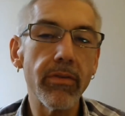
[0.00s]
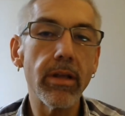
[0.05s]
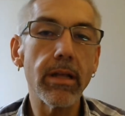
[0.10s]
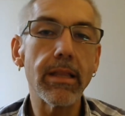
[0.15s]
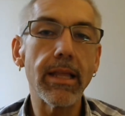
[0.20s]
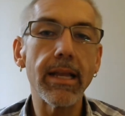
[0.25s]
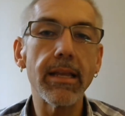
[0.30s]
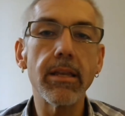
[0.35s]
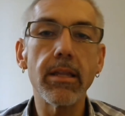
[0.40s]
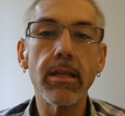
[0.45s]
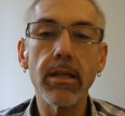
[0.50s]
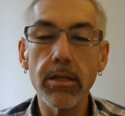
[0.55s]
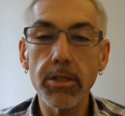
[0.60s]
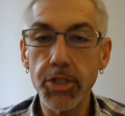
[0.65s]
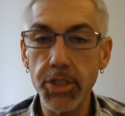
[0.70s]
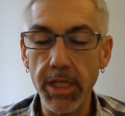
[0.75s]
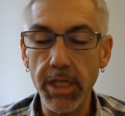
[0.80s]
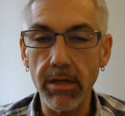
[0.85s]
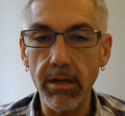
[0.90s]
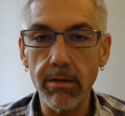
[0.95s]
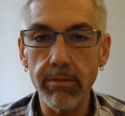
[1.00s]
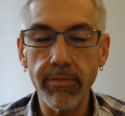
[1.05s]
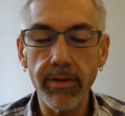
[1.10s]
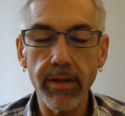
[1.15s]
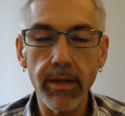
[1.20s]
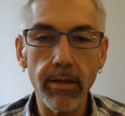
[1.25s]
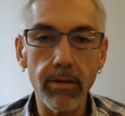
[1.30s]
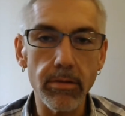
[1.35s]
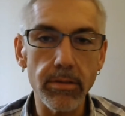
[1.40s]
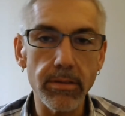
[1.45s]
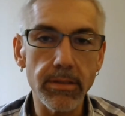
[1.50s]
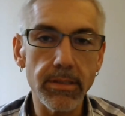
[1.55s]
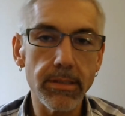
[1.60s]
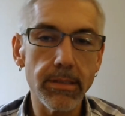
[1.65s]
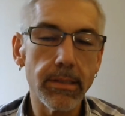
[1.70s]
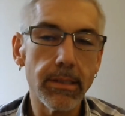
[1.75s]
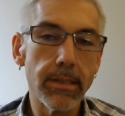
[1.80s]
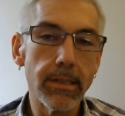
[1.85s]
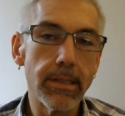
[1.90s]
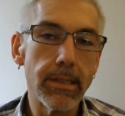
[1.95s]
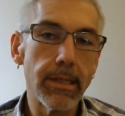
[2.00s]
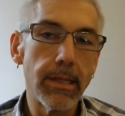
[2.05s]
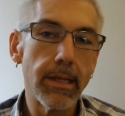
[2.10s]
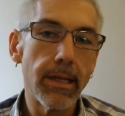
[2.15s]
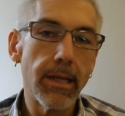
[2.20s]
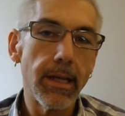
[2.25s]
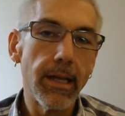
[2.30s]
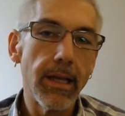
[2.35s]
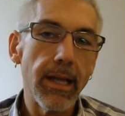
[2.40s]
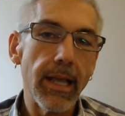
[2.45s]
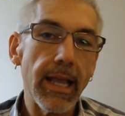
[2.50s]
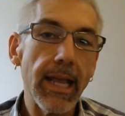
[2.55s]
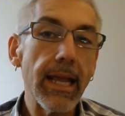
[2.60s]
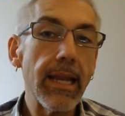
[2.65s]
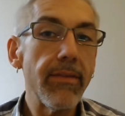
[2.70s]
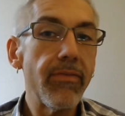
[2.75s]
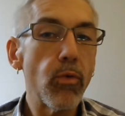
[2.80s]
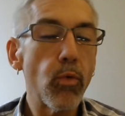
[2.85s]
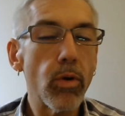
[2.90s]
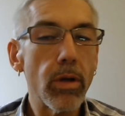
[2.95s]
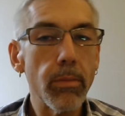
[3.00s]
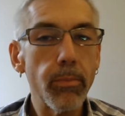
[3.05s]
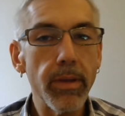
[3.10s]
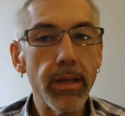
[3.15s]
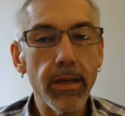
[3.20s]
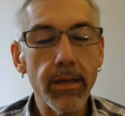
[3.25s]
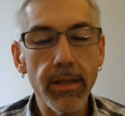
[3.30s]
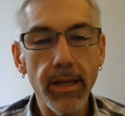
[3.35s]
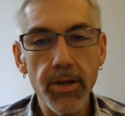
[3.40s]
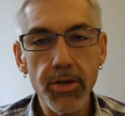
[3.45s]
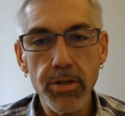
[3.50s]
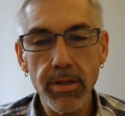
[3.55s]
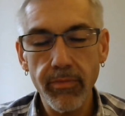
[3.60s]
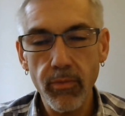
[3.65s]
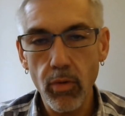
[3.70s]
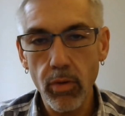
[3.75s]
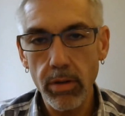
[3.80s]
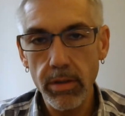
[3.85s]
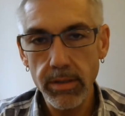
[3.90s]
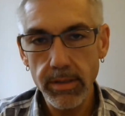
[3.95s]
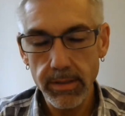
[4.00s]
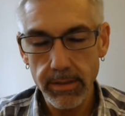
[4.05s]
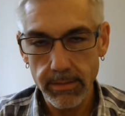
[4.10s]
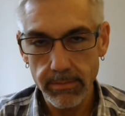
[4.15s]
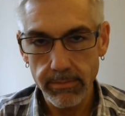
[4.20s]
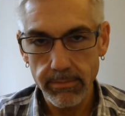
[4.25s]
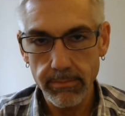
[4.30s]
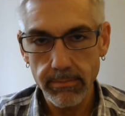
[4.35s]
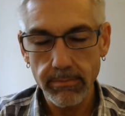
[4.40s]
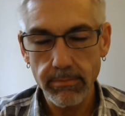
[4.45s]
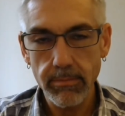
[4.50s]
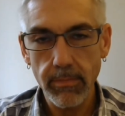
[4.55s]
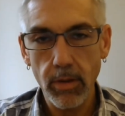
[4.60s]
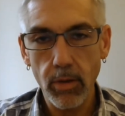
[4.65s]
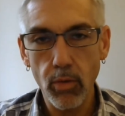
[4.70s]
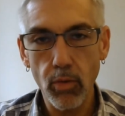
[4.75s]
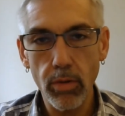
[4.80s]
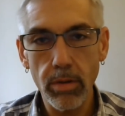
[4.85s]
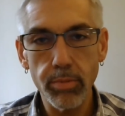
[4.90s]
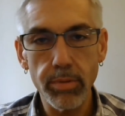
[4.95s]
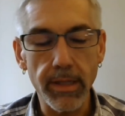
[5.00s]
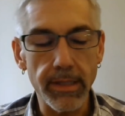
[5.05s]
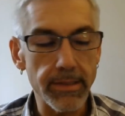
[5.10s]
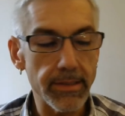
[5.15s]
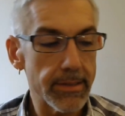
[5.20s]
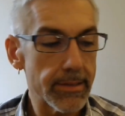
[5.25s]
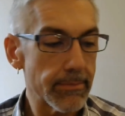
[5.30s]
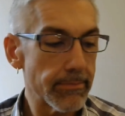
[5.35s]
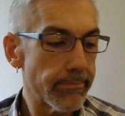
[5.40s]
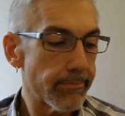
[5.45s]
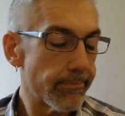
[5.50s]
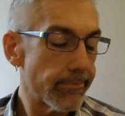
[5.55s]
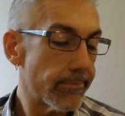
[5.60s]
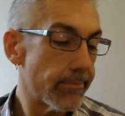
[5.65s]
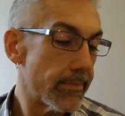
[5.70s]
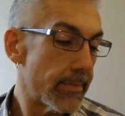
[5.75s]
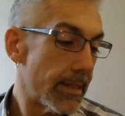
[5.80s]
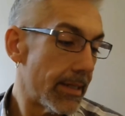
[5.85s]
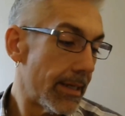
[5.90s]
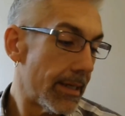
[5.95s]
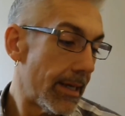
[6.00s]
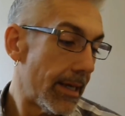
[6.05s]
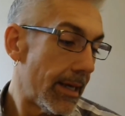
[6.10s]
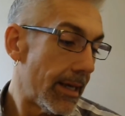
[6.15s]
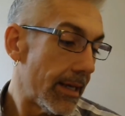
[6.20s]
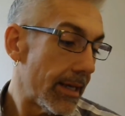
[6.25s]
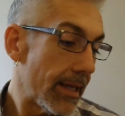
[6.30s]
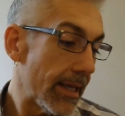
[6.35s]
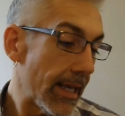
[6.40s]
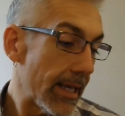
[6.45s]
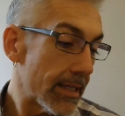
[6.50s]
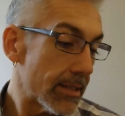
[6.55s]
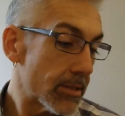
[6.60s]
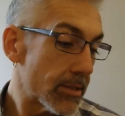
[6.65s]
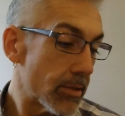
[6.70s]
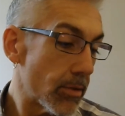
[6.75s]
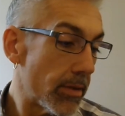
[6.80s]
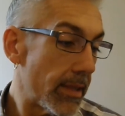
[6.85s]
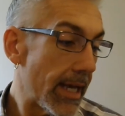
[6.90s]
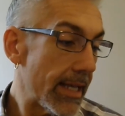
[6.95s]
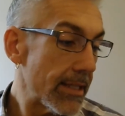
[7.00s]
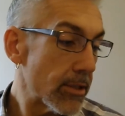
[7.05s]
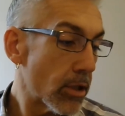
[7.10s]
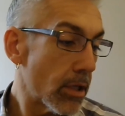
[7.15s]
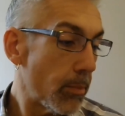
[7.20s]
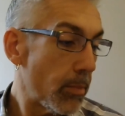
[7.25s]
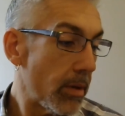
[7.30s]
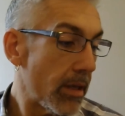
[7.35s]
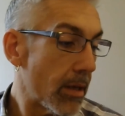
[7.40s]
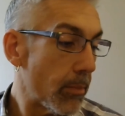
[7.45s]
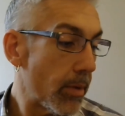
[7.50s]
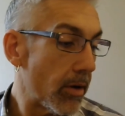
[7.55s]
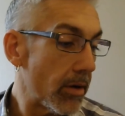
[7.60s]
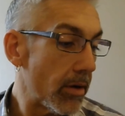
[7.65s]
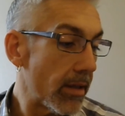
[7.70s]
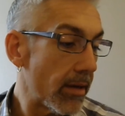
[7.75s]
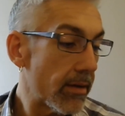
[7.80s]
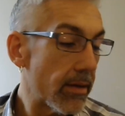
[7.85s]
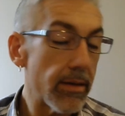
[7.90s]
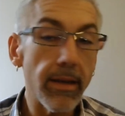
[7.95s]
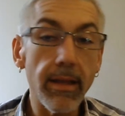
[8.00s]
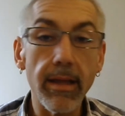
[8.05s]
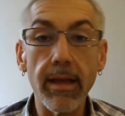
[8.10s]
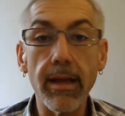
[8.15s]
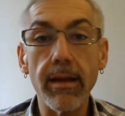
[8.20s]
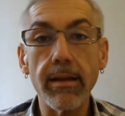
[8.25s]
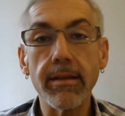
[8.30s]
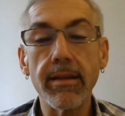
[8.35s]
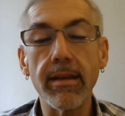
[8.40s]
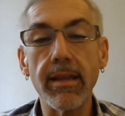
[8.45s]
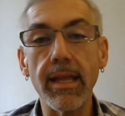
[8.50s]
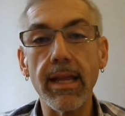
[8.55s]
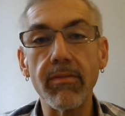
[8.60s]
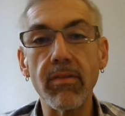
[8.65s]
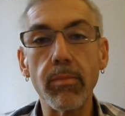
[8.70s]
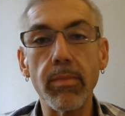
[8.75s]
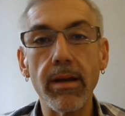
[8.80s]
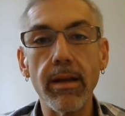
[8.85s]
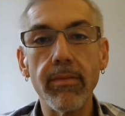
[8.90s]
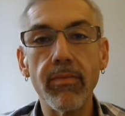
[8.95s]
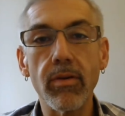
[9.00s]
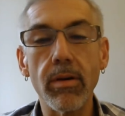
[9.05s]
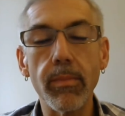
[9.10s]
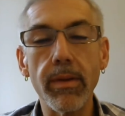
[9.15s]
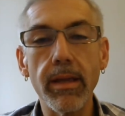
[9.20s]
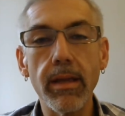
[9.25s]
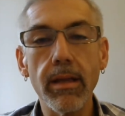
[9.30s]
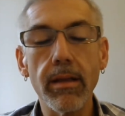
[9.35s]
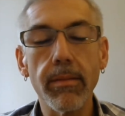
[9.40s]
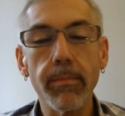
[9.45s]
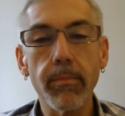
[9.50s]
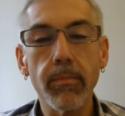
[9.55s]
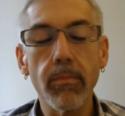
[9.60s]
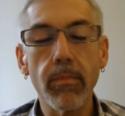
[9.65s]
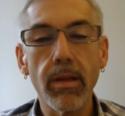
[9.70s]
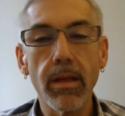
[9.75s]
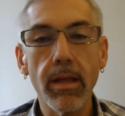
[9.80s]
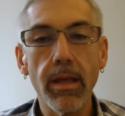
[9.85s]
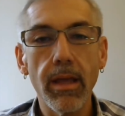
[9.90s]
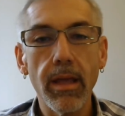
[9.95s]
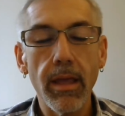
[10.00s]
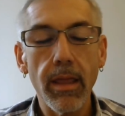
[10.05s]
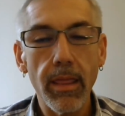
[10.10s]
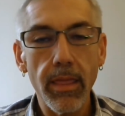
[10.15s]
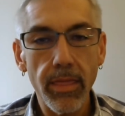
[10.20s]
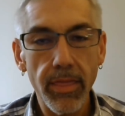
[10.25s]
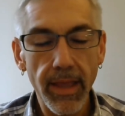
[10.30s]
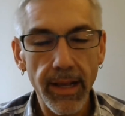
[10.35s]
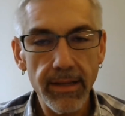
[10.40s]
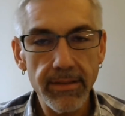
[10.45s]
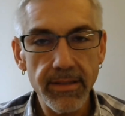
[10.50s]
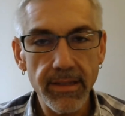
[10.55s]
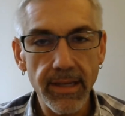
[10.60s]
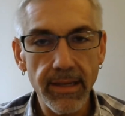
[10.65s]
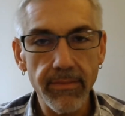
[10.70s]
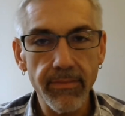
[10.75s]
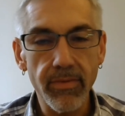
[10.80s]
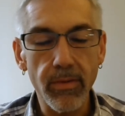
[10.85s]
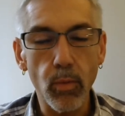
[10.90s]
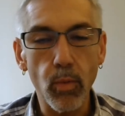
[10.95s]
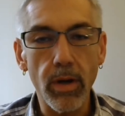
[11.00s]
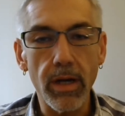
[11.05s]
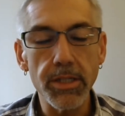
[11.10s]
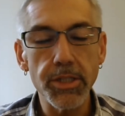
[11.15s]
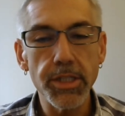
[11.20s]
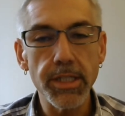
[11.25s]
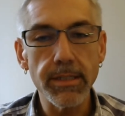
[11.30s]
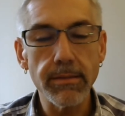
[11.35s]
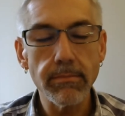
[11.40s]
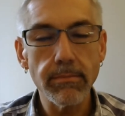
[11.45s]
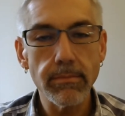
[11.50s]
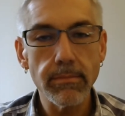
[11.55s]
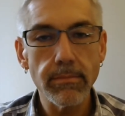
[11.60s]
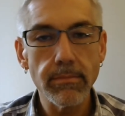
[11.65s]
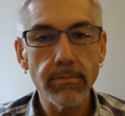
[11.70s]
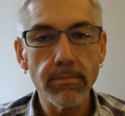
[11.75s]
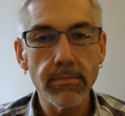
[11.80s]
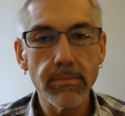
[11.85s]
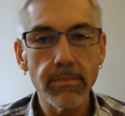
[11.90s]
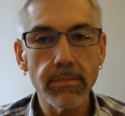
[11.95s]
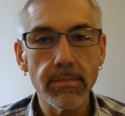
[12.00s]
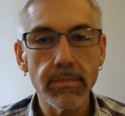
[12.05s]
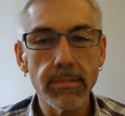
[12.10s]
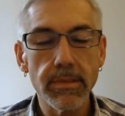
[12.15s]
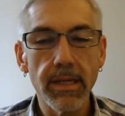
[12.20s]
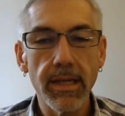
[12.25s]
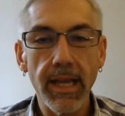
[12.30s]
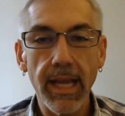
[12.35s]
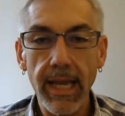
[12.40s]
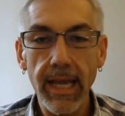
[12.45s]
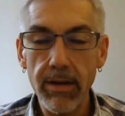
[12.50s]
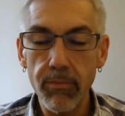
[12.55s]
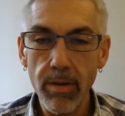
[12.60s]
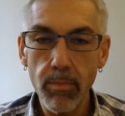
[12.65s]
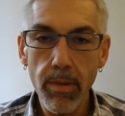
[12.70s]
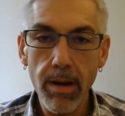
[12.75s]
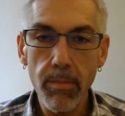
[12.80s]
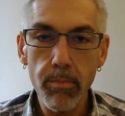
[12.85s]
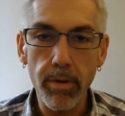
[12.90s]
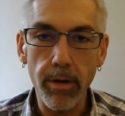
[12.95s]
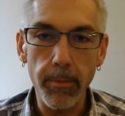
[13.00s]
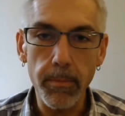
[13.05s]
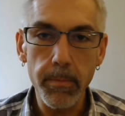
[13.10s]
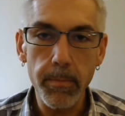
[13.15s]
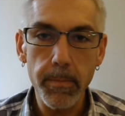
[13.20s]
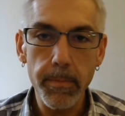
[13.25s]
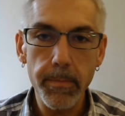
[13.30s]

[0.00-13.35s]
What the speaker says: you like to share your videos. And if you want to be in touch, of course, Google+. Yeah, so that's going to be about it today, everybody, for me. Thanks again for watching. And remember,